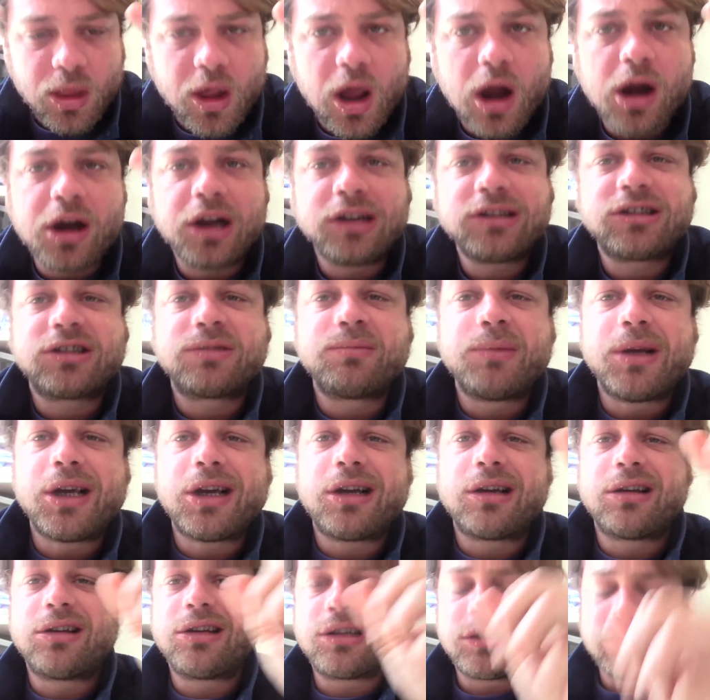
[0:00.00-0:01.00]
Let's
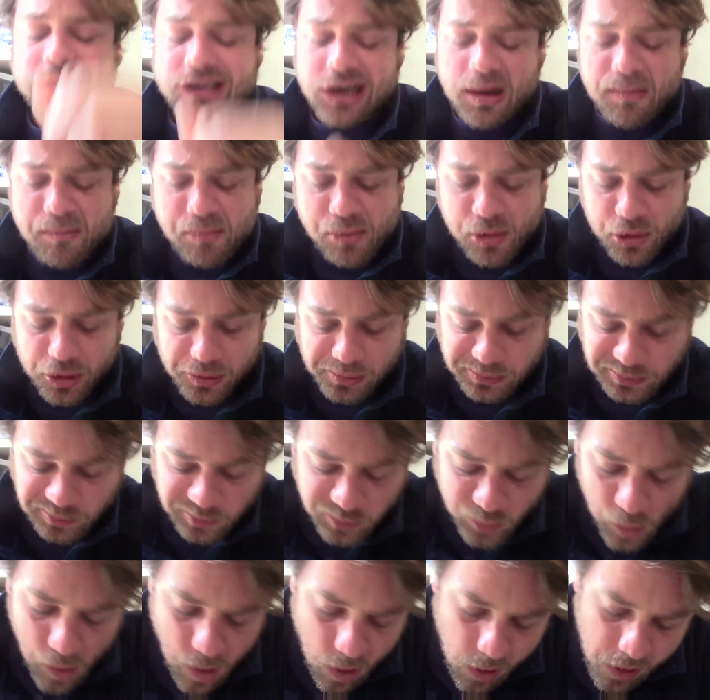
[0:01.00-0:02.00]
make an example.
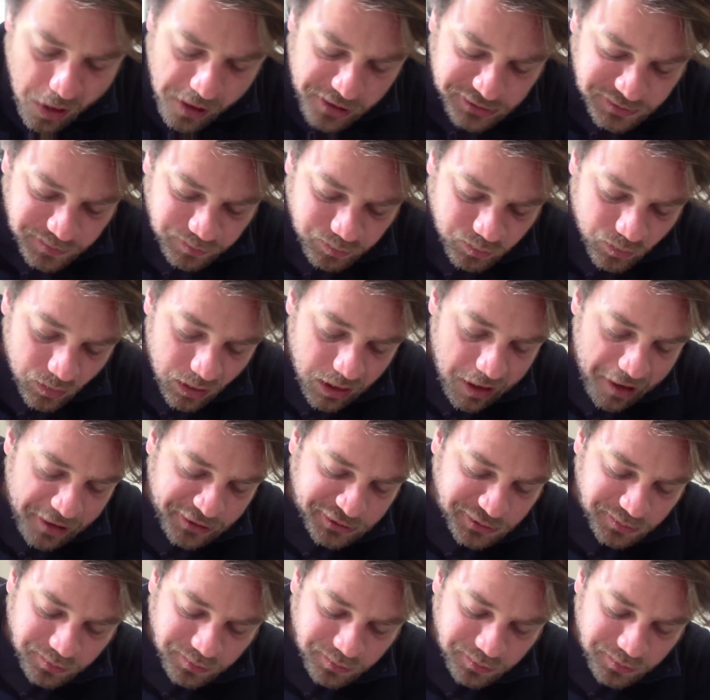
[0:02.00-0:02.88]
Like,